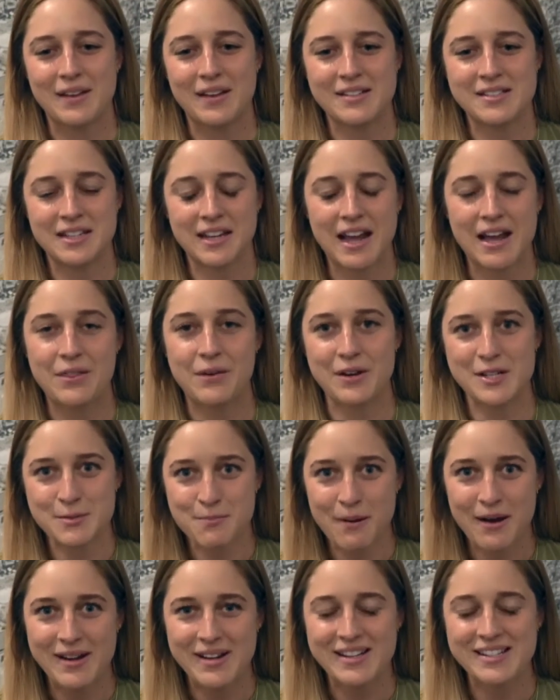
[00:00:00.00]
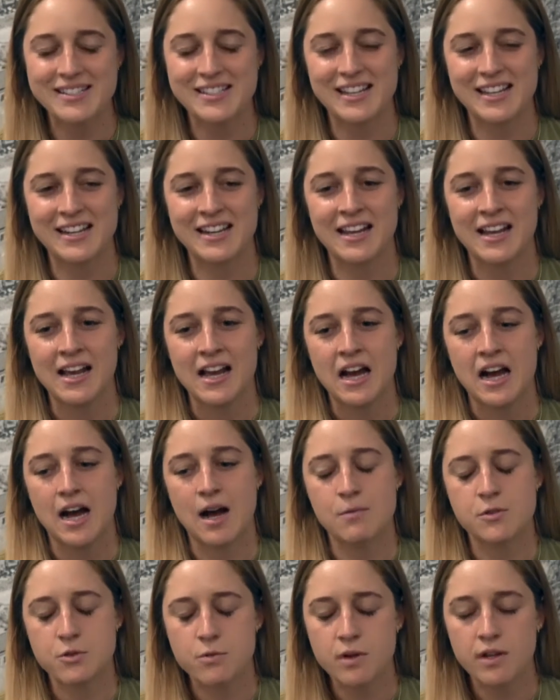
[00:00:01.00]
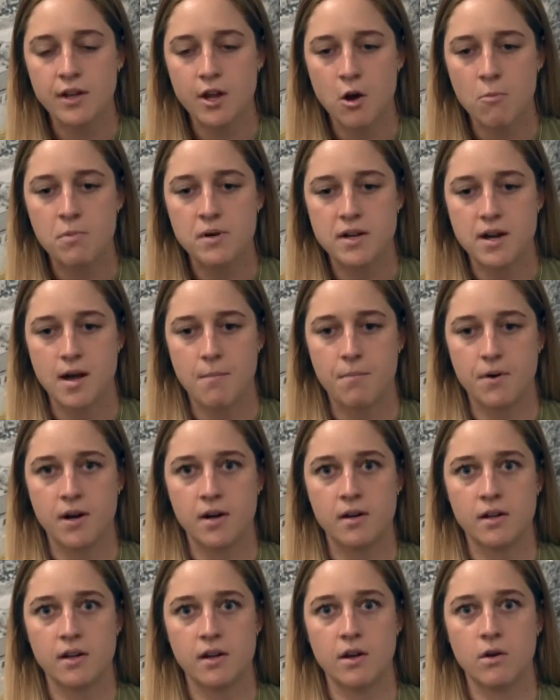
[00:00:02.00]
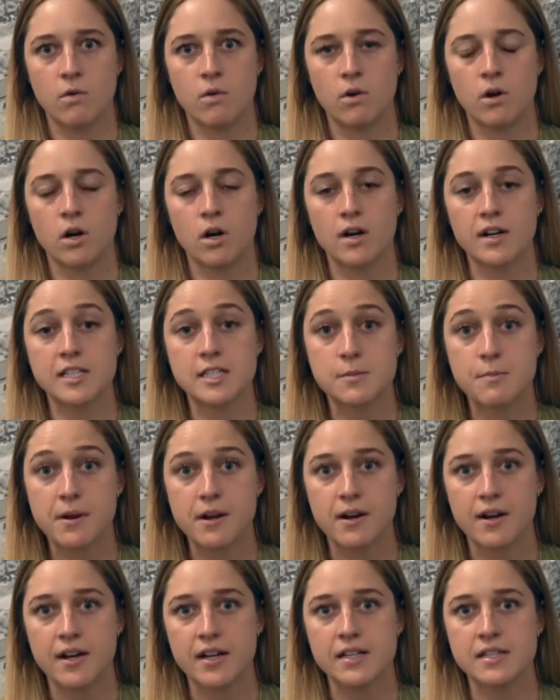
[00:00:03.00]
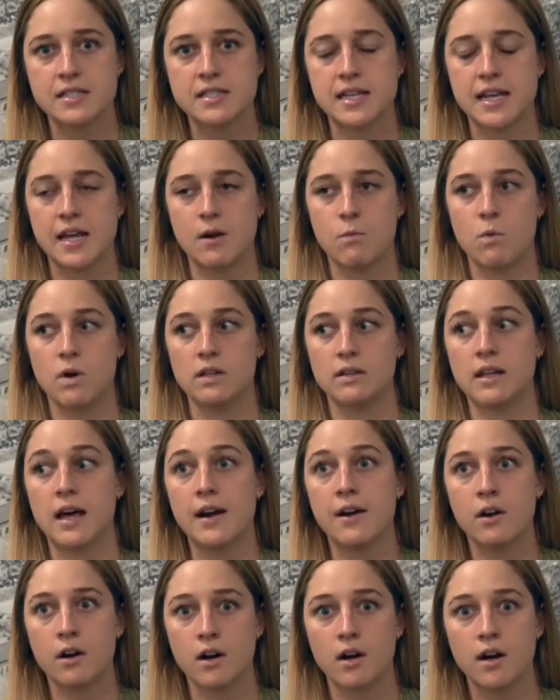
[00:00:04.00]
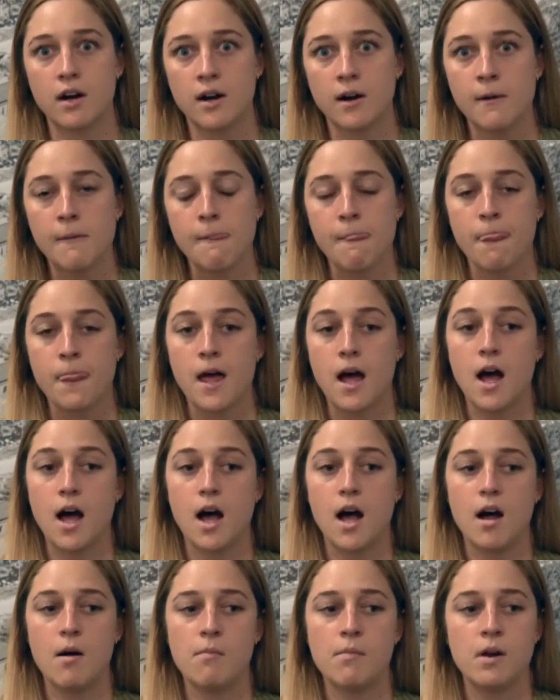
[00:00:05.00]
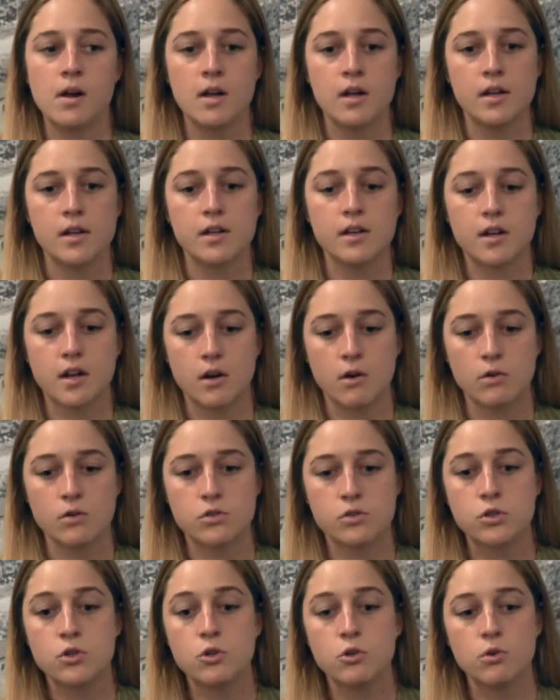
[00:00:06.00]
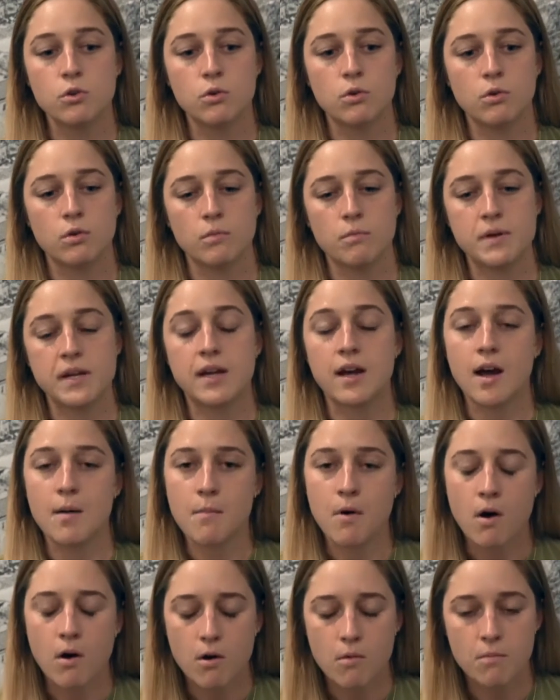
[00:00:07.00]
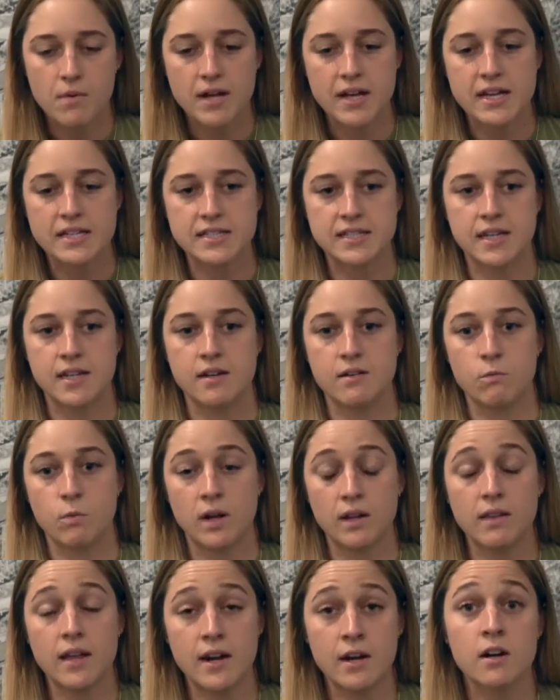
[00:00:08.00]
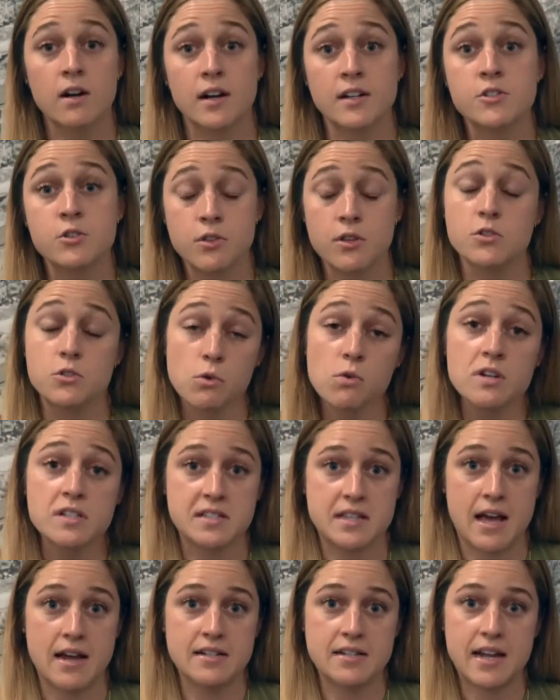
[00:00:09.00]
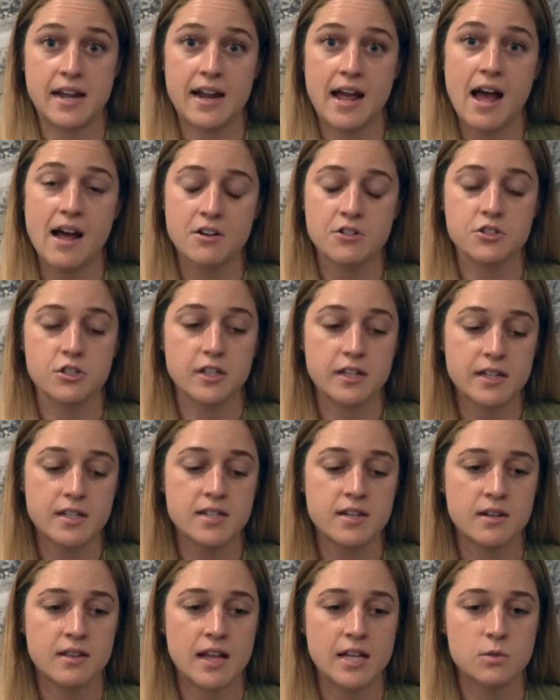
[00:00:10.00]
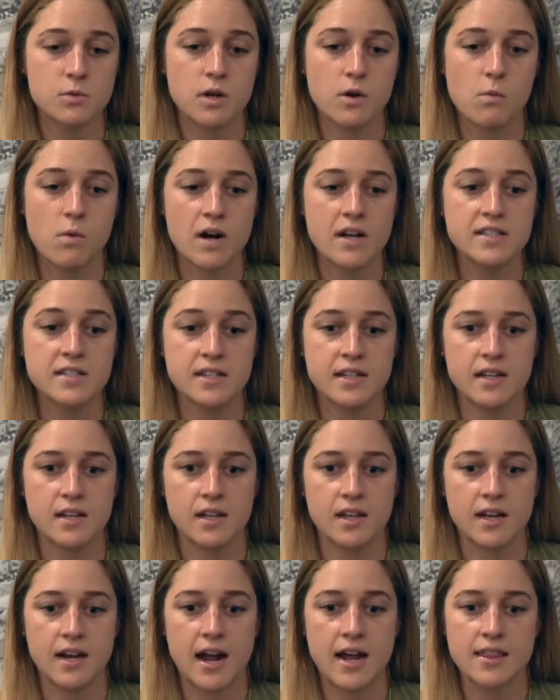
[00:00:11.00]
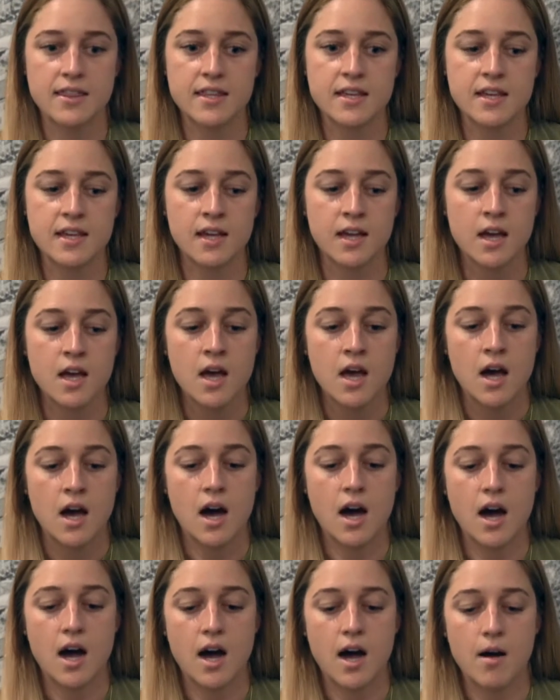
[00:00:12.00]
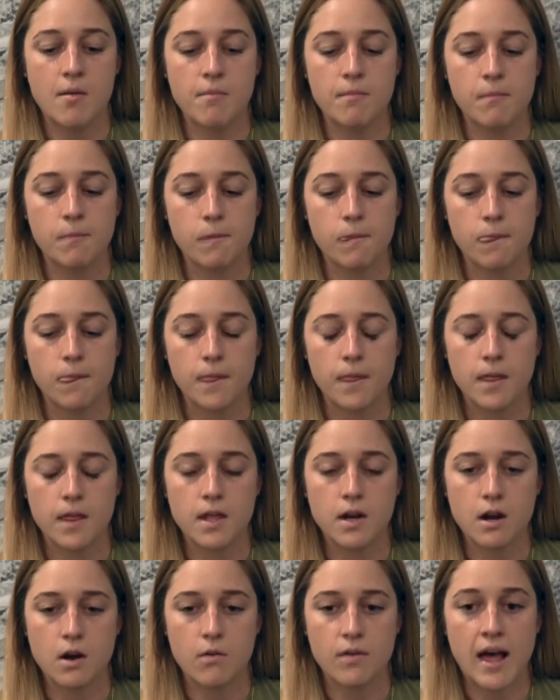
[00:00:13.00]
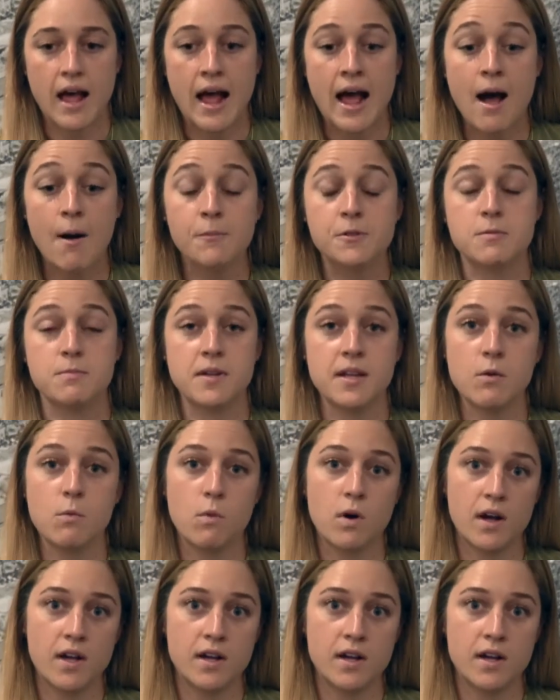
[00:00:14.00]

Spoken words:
together as buddies. And she really opened up on, her experience and what led her, to become homeless, and what led her to the doors that day, actually. And that's what it was. And I think, that helped me,